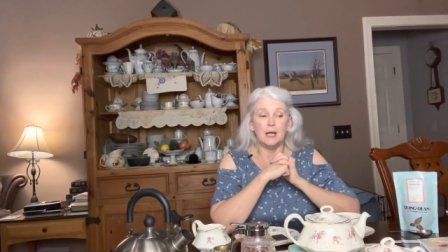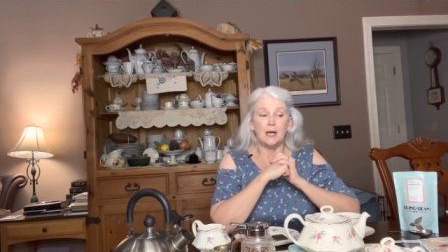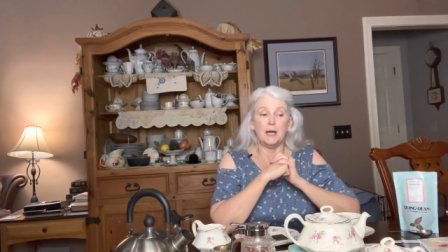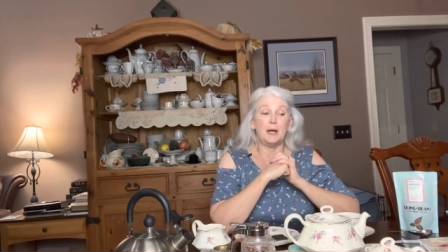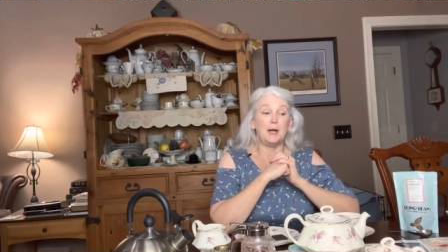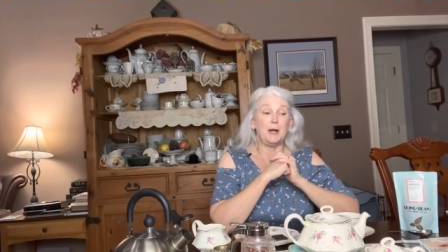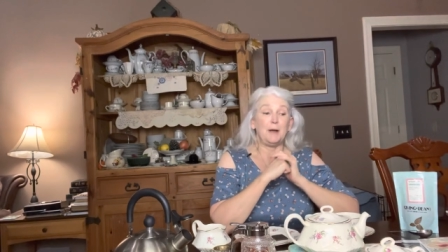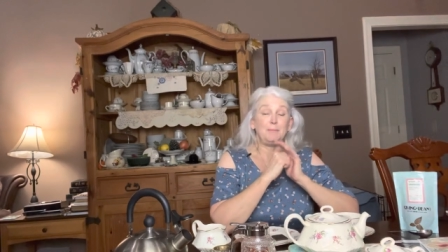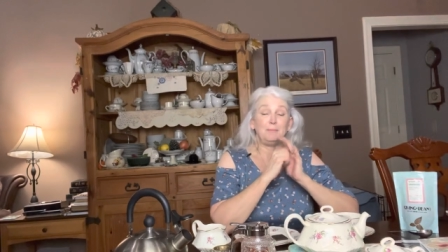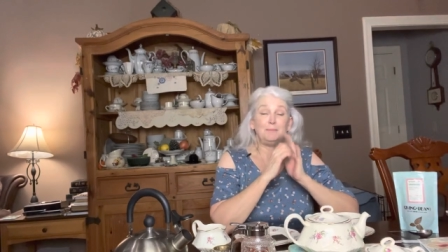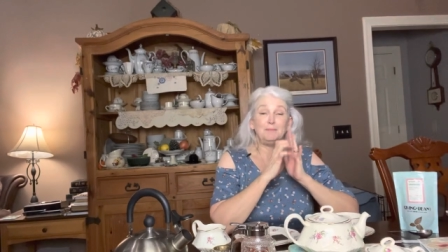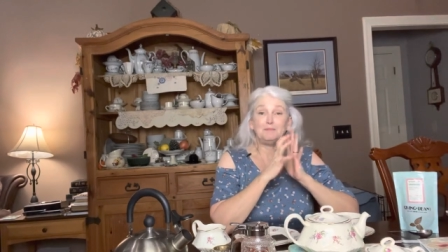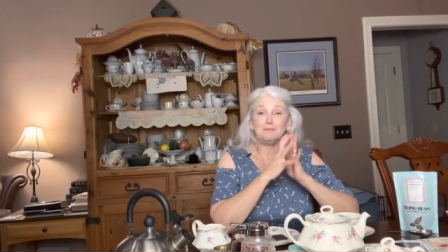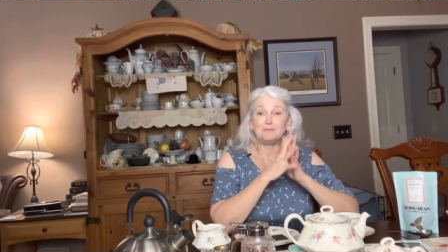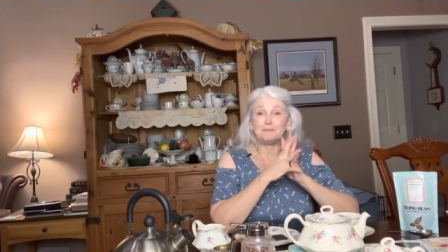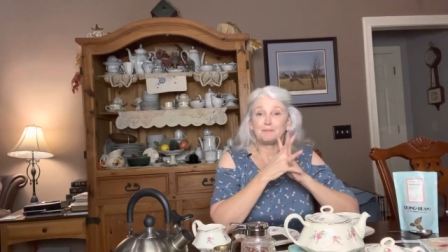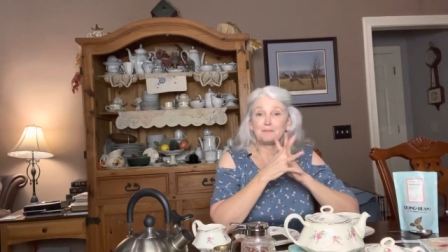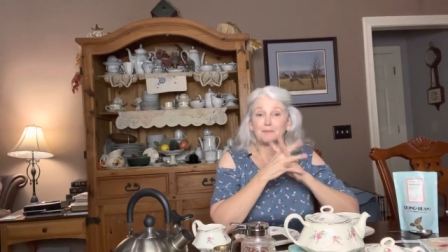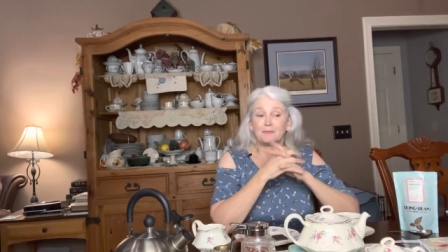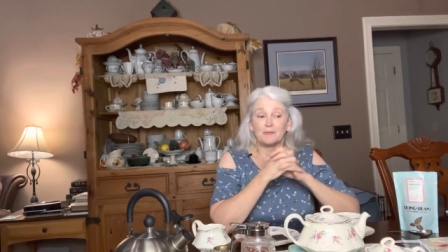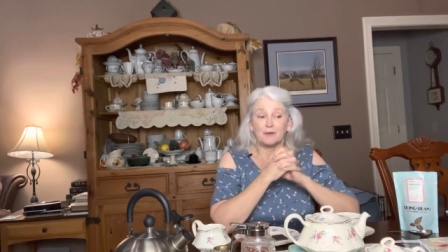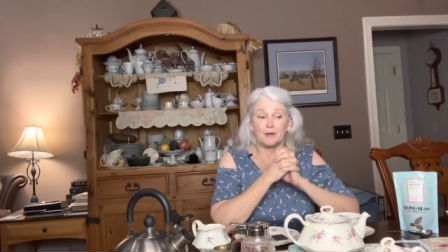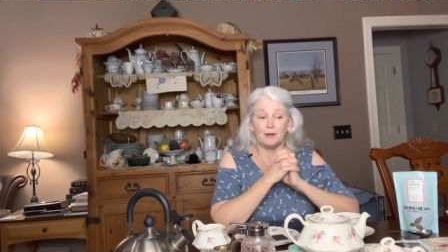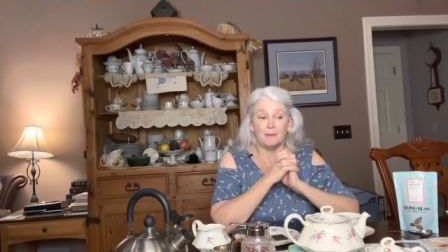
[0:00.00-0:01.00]
Um,
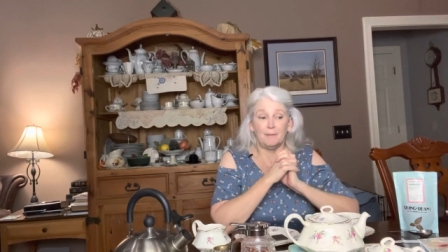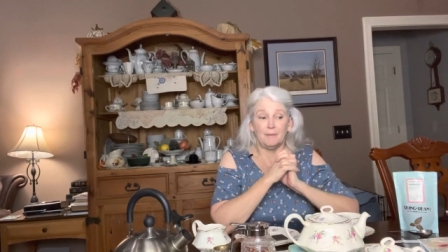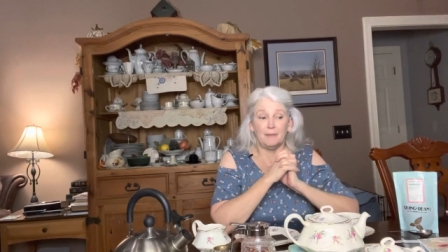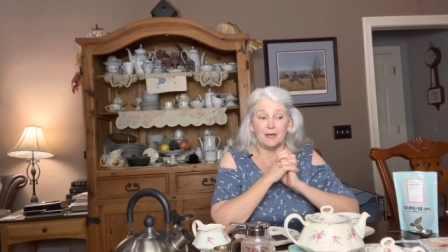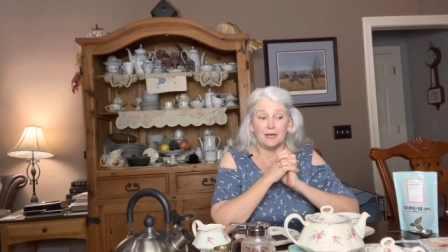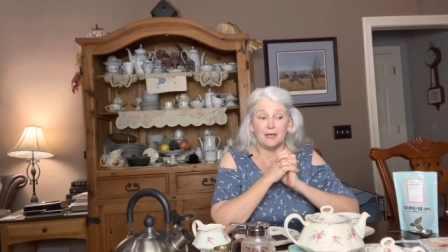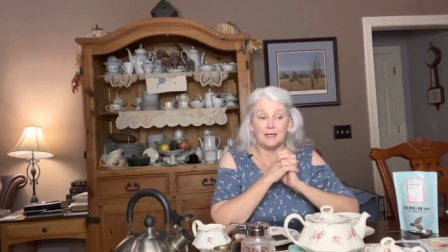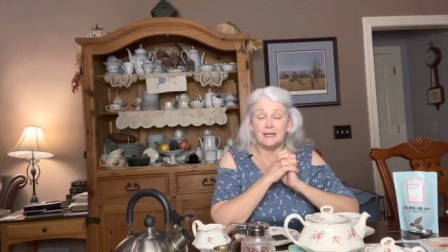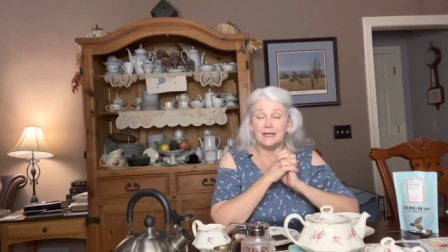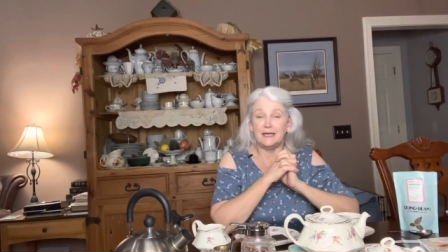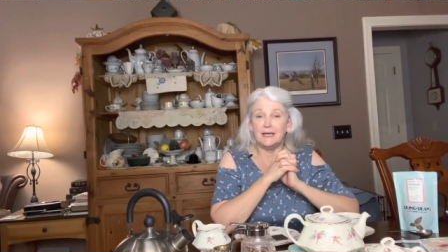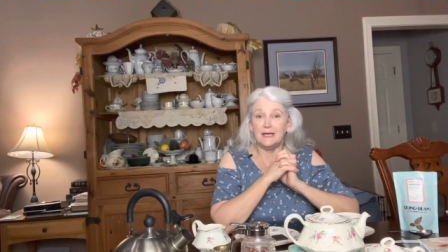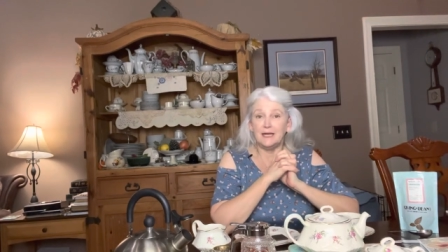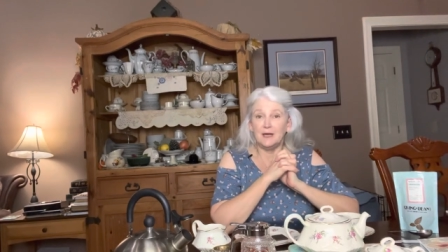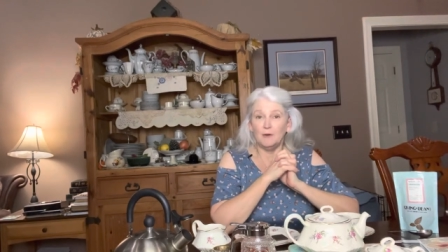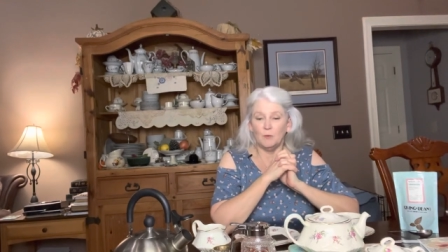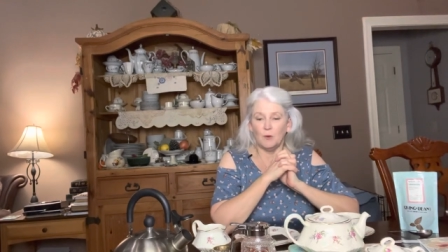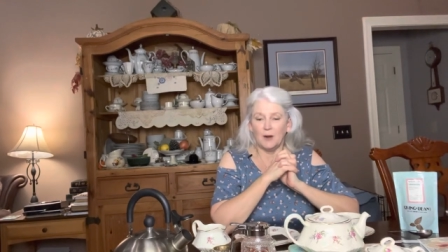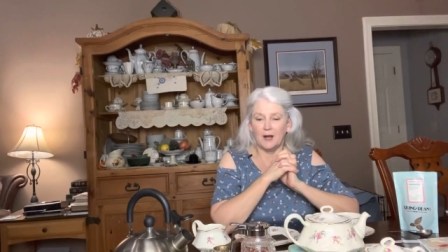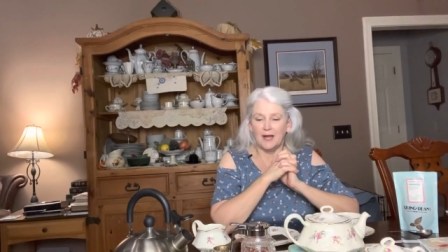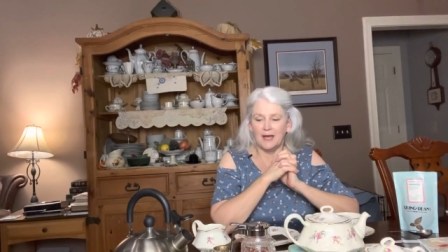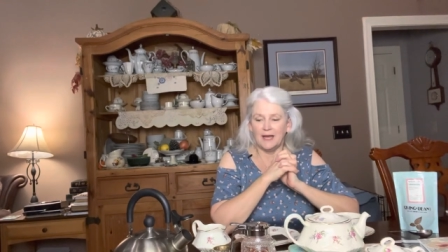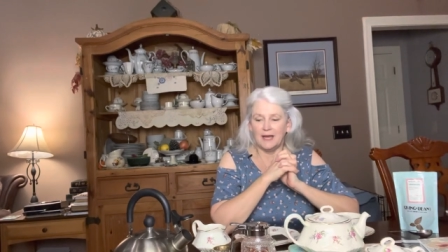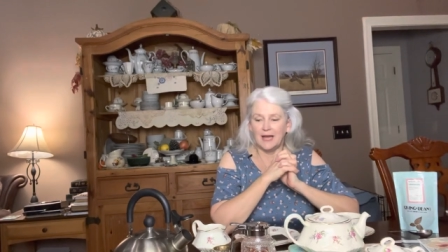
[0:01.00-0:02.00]
but
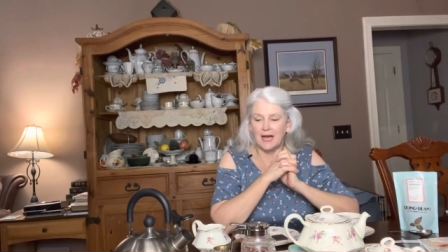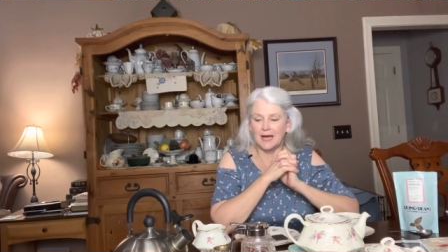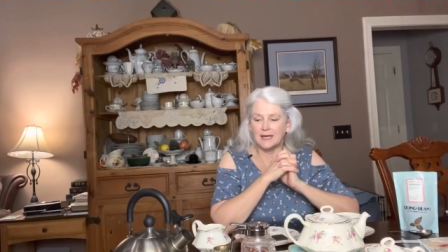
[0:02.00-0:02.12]
anyway,